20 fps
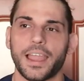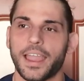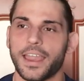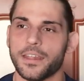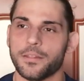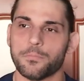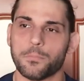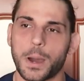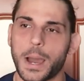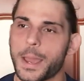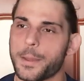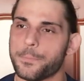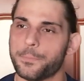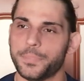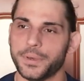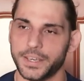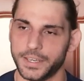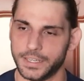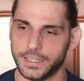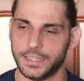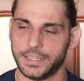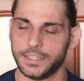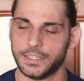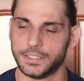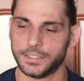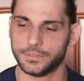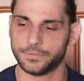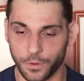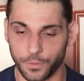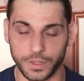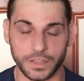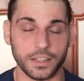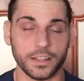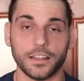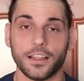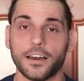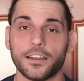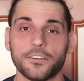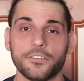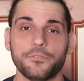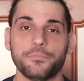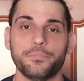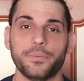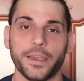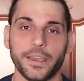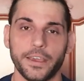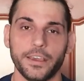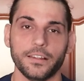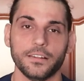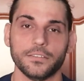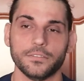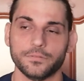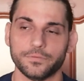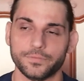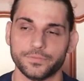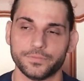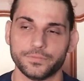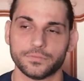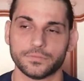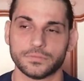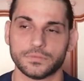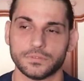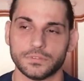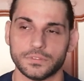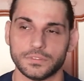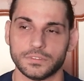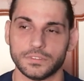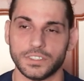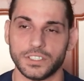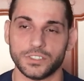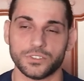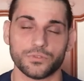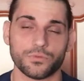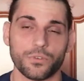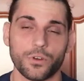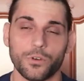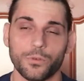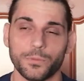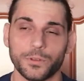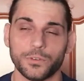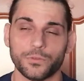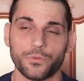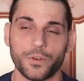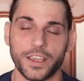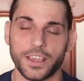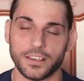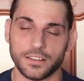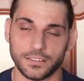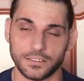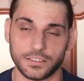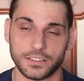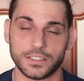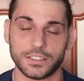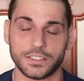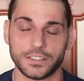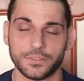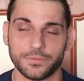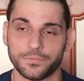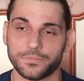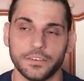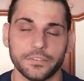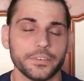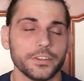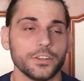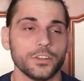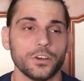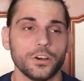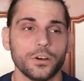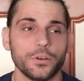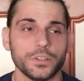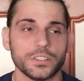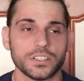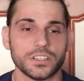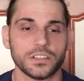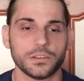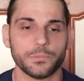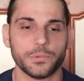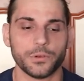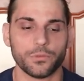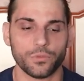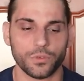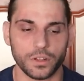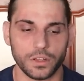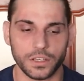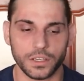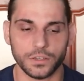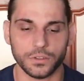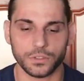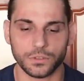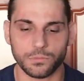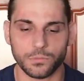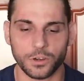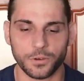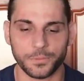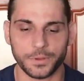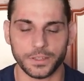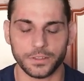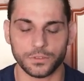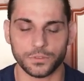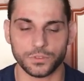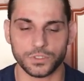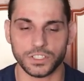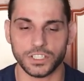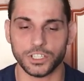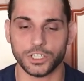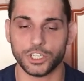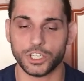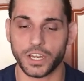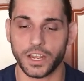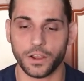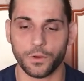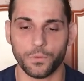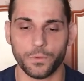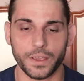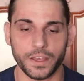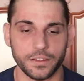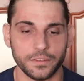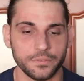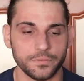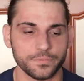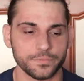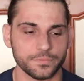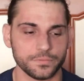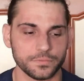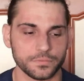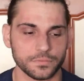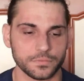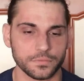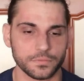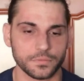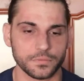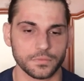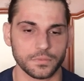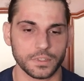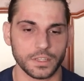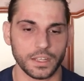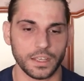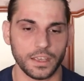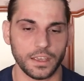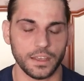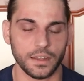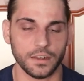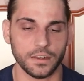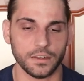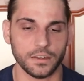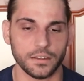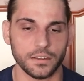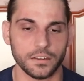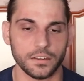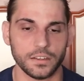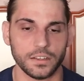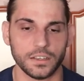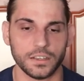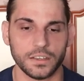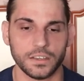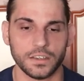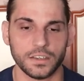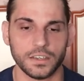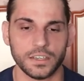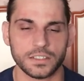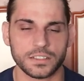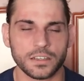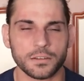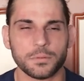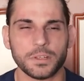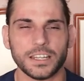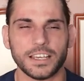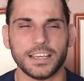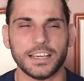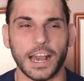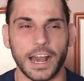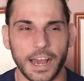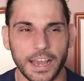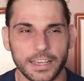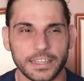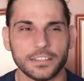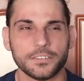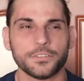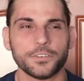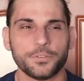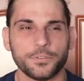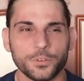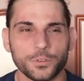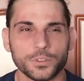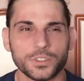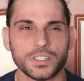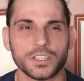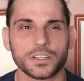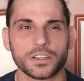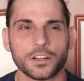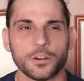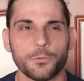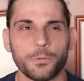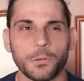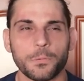And my pick with a lot of pain is Roman Reigns. Even though it's gonna be a really good moment to see Jey win, and it's gonna be kind of a full circle.